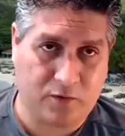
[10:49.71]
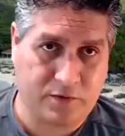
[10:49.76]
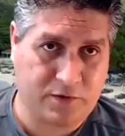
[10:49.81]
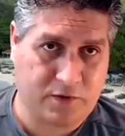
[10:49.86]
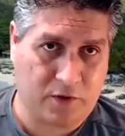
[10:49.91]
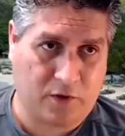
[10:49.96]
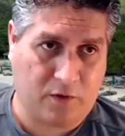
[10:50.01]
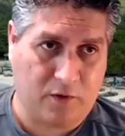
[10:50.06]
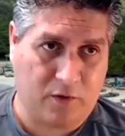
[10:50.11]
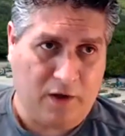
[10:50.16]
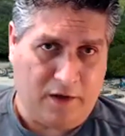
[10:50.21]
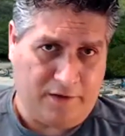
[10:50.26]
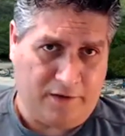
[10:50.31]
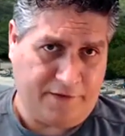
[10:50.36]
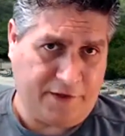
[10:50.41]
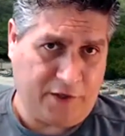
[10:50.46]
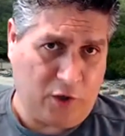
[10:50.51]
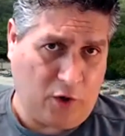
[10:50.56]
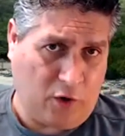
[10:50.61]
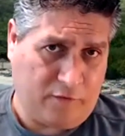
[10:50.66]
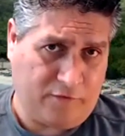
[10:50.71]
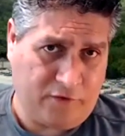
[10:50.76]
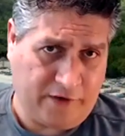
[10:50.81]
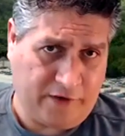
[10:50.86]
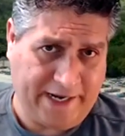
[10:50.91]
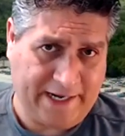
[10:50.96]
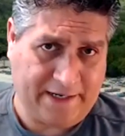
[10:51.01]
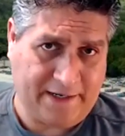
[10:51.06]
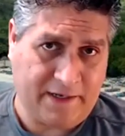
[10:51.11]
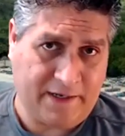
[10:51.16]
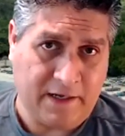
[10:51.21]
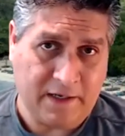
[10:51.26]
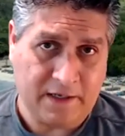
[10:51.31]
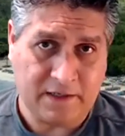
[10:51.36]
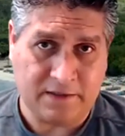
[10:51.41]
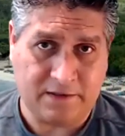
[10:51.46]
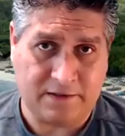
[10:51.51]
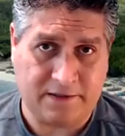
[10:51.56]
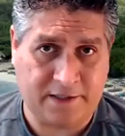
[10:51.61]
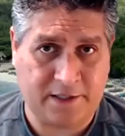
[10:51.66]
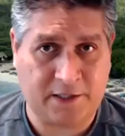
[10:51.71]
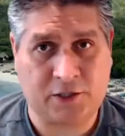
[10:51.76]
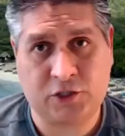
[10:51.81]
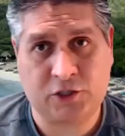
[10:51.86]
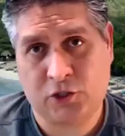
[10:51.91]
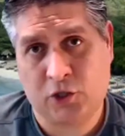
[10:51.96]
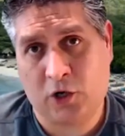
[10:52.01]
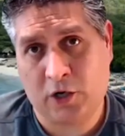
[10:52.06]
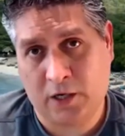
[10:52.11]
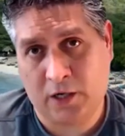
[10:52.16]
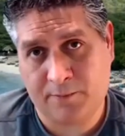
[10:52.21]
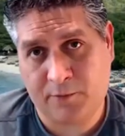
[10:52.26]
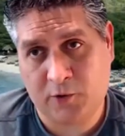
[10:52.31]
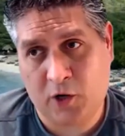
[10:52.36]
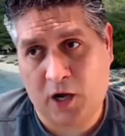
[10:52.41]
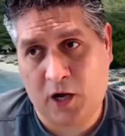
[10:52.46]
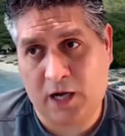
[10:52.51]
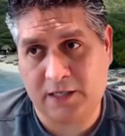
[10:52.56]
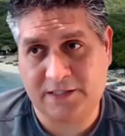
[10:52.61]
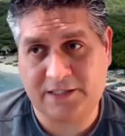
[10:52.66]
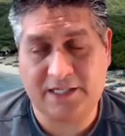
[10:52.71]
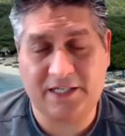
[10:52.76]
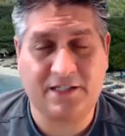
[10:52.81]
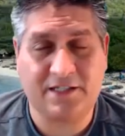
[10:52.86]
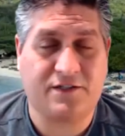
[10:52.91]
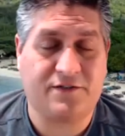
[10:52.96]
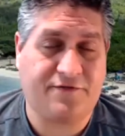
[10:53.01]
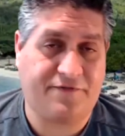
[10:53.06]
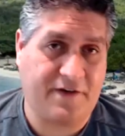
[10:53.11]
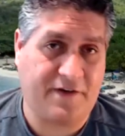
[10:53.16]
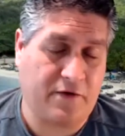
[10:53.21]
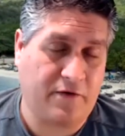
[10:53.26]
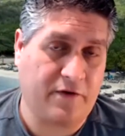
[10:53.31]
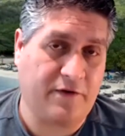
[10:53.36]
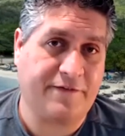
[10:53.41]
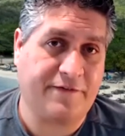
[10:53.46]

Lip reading: So the overhead, the startup cost is very,